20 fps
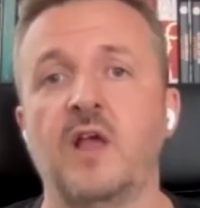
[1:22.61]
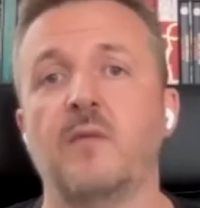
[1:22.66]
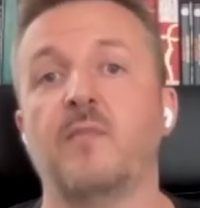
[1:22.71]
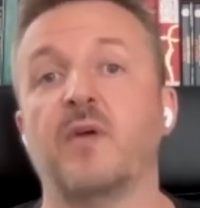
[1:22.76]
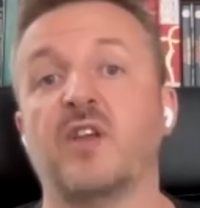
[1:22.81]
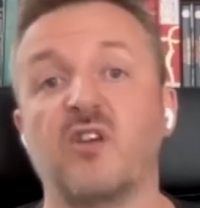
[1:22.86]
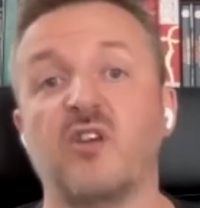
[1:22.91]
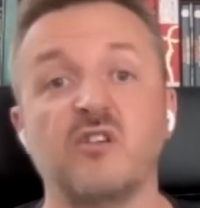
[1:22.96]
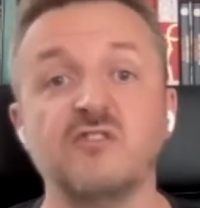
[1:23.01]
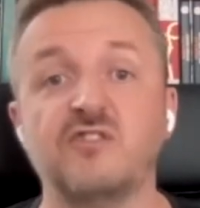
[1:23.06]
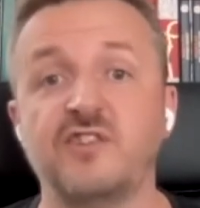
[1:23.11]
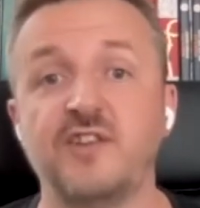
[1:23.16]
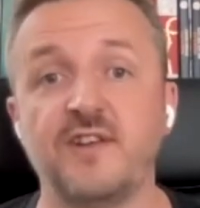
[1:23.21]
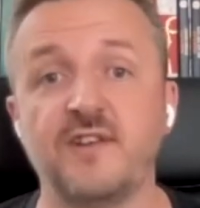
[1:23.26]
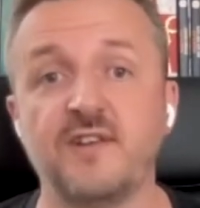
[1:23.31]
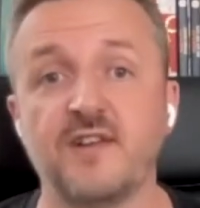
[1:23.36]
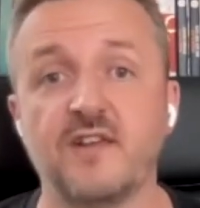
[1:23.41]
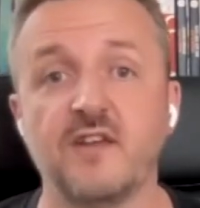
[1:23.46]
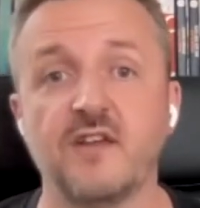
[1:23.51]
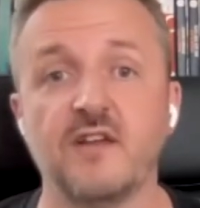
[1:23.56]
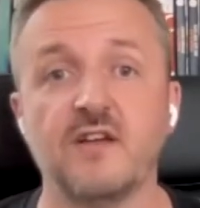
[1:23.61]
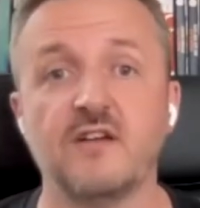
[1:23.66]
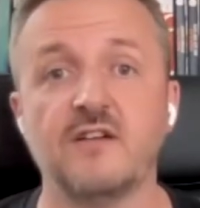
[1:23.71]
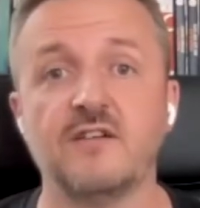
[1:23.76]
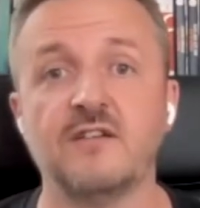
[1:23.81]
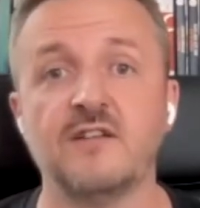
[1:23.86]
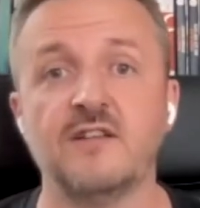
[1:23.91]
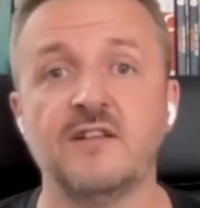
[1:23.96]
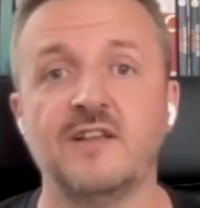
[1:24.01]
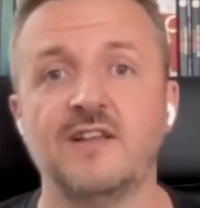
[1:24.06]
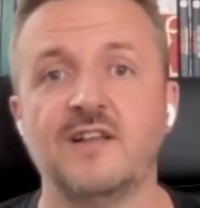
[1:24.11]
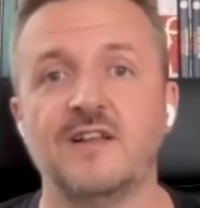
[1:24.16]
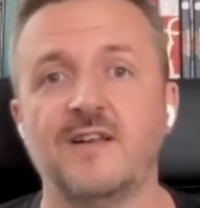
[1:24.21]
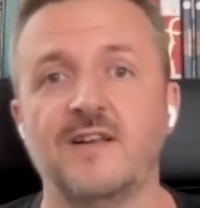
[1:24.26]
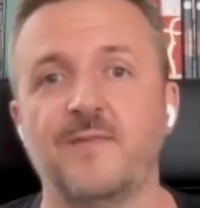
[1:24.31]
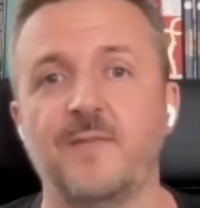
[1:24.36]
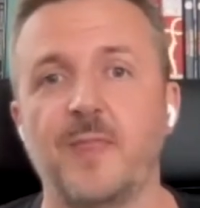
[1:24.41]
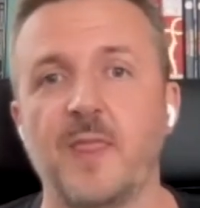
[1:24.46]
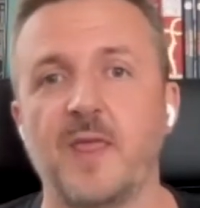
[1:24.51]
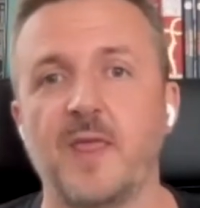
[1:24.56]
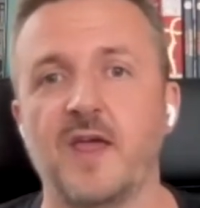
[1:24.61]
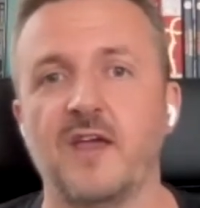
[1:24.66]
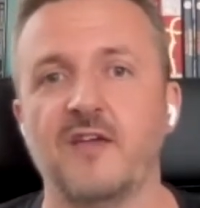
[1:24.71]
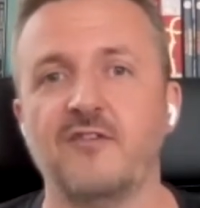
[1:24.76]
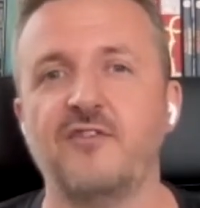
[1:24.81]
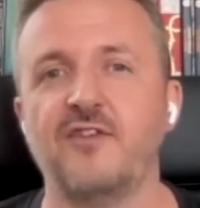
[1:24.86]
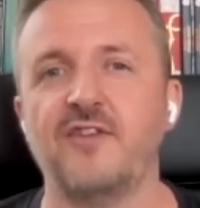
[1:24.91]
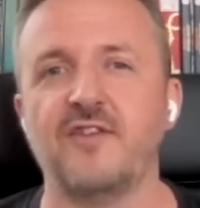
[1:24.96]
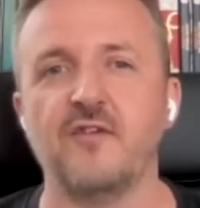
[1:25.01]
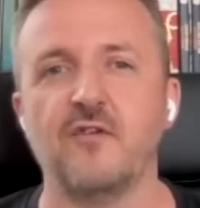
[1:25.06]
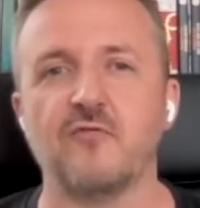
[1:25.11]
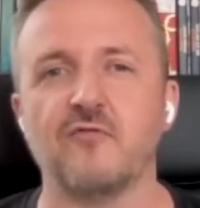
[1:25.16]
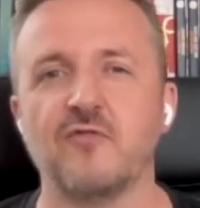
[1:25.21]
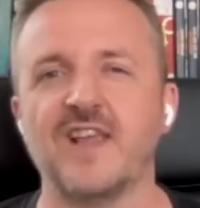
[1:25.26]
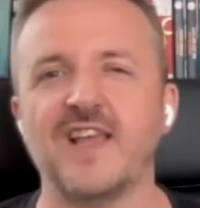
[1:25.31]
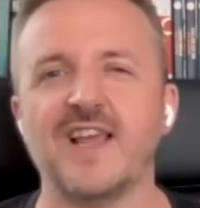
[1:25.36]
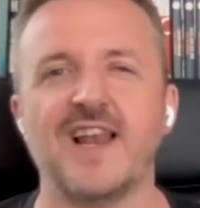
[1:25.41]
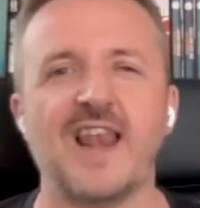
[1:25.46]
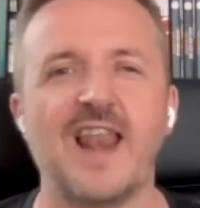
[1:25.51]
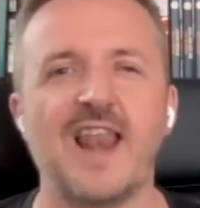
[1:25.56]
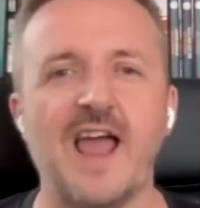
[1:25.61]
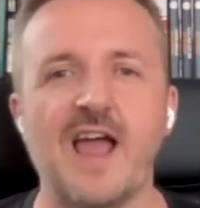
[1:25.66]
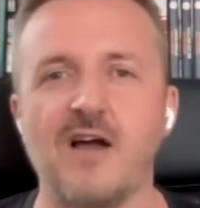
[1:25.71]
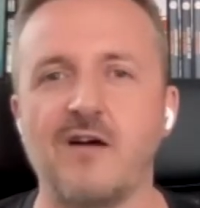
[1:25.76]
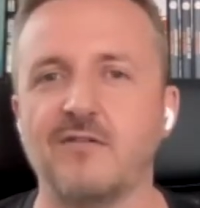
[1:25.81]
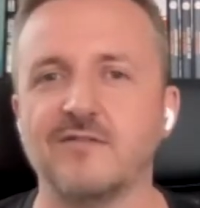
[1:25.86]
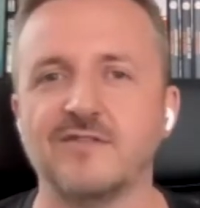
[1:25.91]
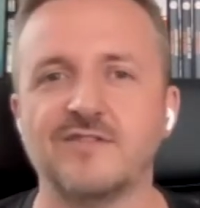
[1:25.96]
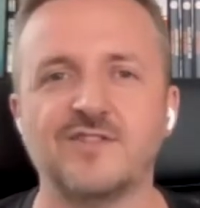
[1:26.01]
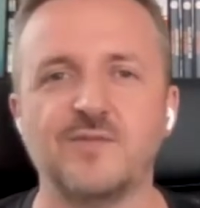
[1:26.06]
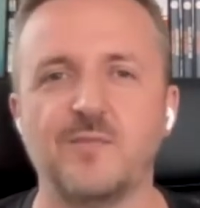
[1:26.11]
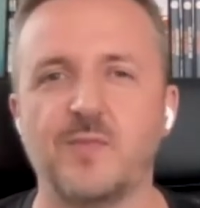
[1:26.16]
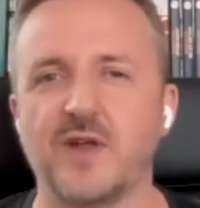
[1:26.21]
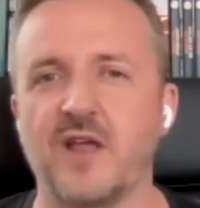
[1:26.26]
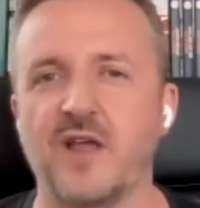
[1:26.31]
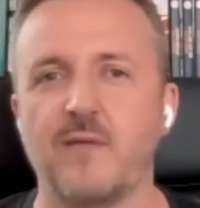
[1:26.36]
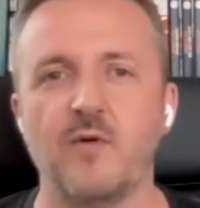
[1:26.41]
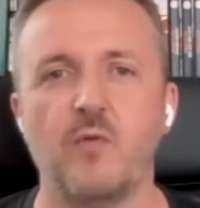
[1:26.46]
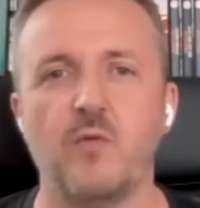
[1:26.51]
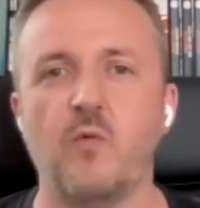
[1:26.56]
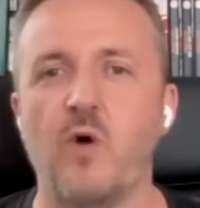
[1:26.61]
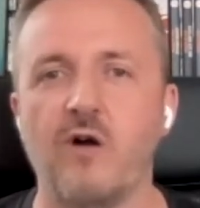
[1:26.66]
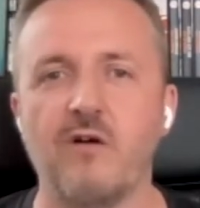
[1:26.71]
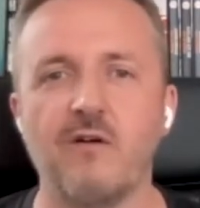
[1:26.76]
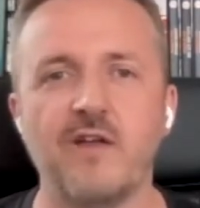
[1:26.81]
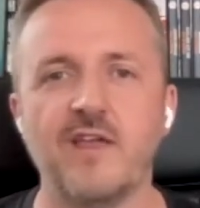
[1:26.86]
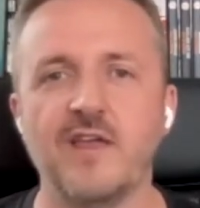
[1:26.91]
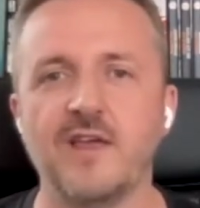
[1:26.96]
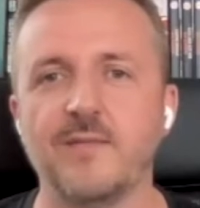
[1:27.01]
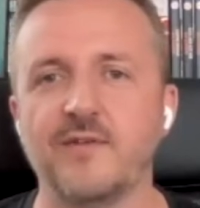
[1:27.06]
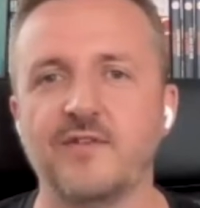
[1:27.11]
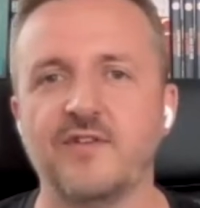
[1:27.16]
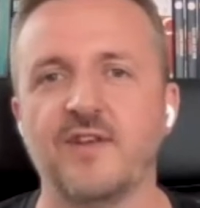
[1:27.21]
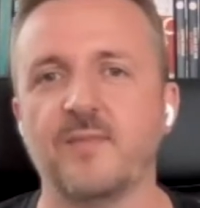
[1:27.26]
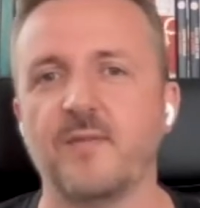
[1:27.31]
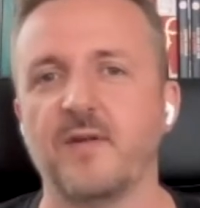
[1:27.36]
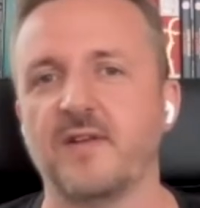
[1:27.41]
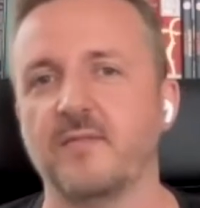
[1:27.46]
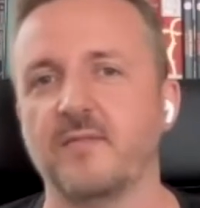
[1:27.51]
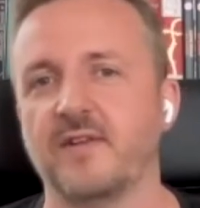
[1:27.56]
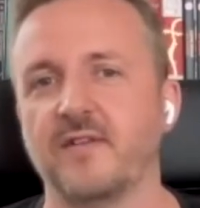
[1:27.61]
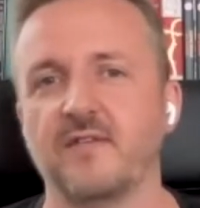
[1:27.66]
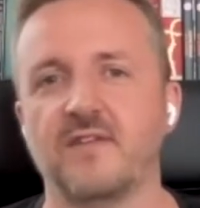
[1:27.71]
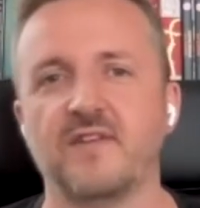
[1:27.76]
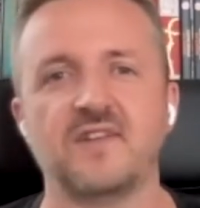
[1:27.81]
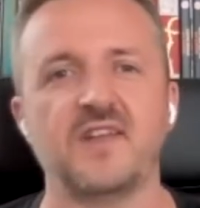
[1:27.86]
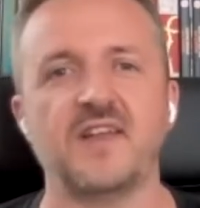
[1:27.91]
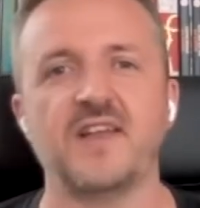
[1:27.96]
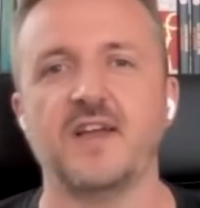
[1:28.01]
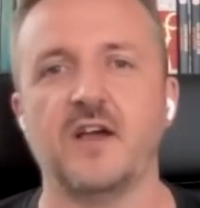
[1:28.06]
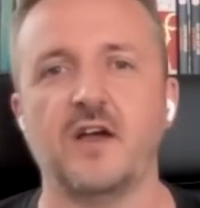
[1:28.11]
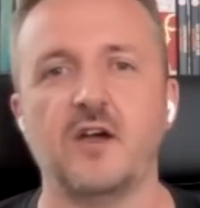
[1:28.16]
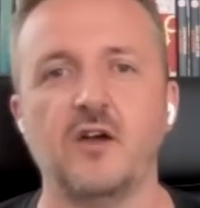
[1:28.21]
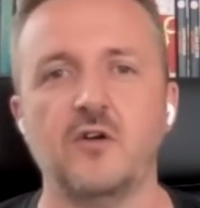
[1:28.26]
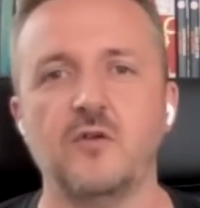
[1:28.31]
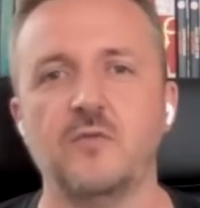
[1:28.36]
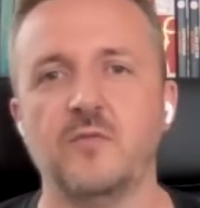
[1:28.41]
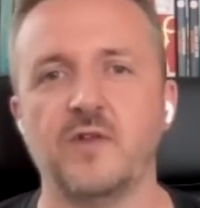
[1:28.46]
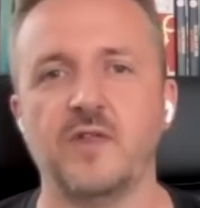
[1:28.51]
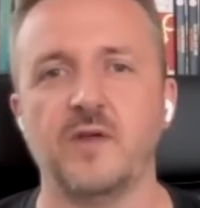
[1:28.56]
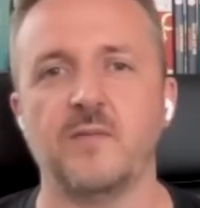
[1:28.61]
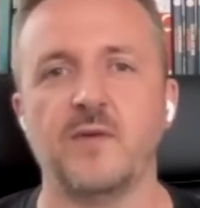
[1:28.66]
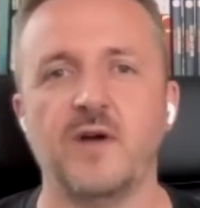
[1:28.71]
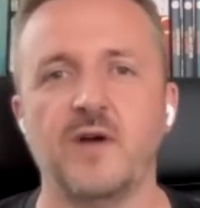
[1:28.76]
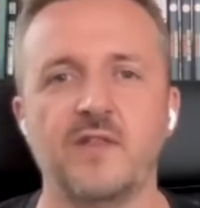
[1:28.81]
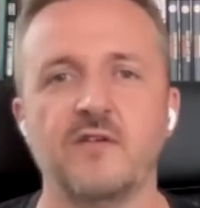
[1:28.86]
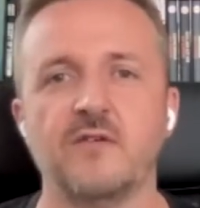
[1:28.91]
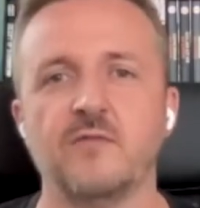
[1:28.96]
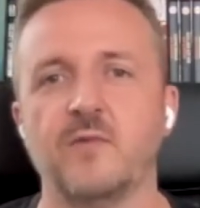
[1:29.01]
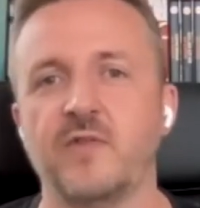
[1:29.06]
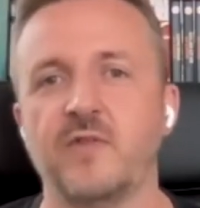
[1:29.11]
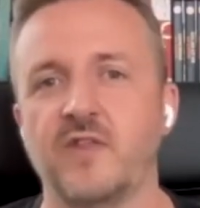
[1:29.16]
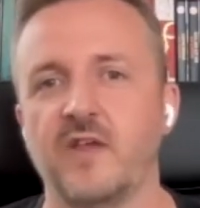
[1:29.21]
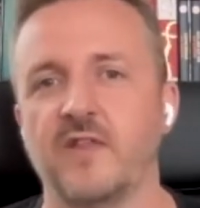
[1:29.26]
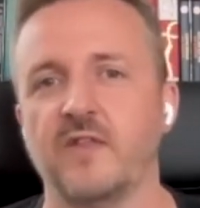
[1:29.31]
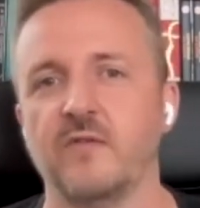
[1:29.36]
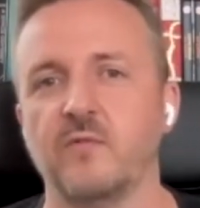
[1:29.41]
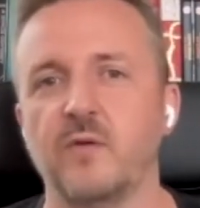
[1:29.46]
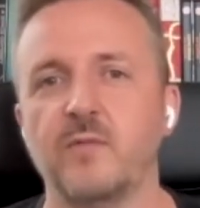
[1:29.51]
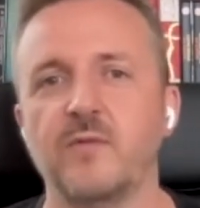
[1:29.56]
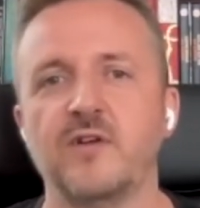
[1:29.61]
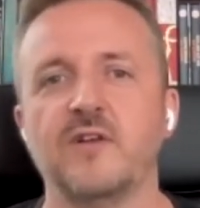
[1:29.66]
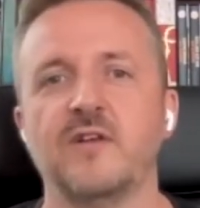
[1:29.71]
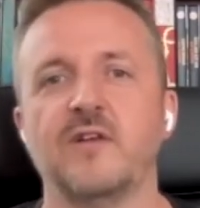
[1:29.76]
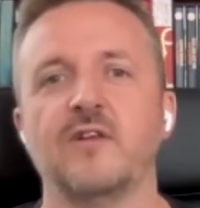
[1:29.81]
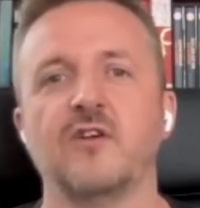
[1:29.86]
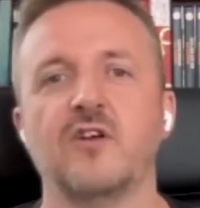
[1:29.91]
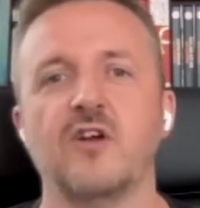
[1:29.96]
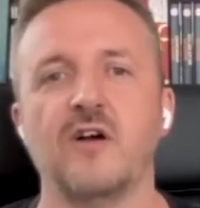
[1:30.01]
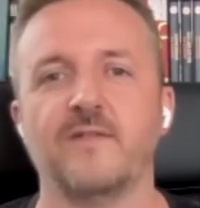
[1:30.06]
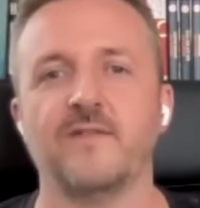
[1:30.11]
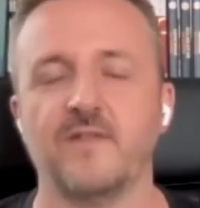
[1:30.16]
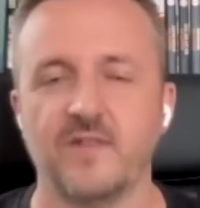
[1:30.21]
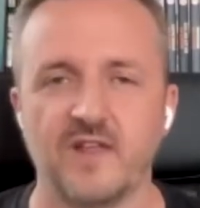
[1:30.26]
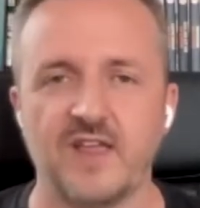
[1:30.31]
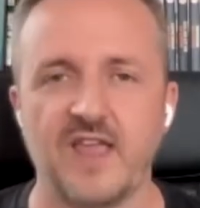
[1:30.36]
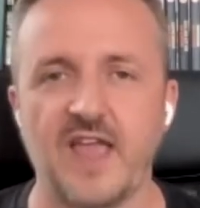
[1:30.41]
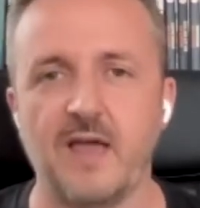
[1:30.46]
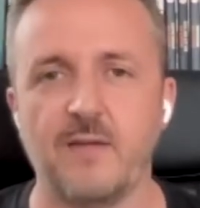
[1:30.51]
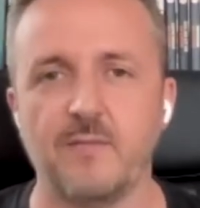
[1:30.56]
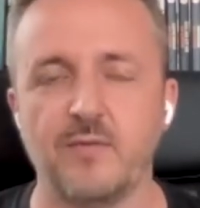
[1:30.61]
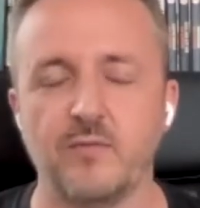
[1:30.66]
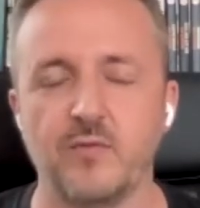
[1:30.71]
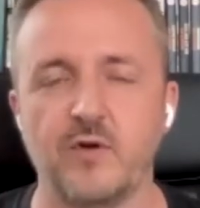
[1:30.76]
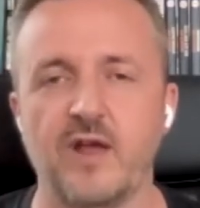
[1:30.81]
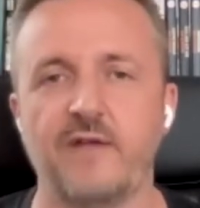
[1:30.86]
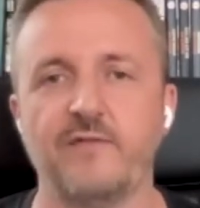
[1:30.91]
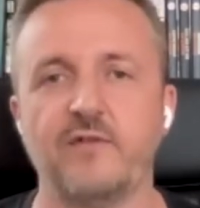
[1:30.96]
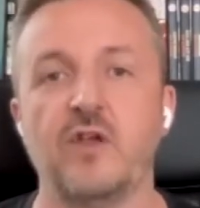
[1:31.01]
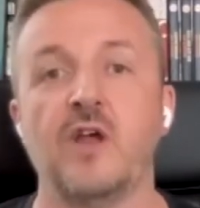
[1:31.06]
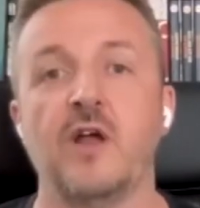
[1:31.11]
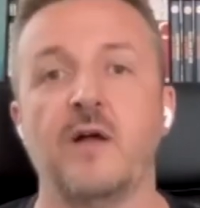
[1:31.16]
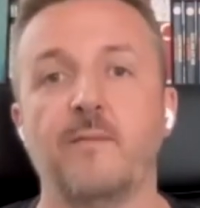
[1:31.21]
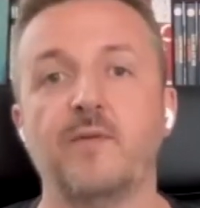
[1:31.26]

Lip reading: Because she's a girl, she's not really allowed to become a warrior, but she's supposed to sort of stay at home with her mother and with the other woman and look after the camp and what have you.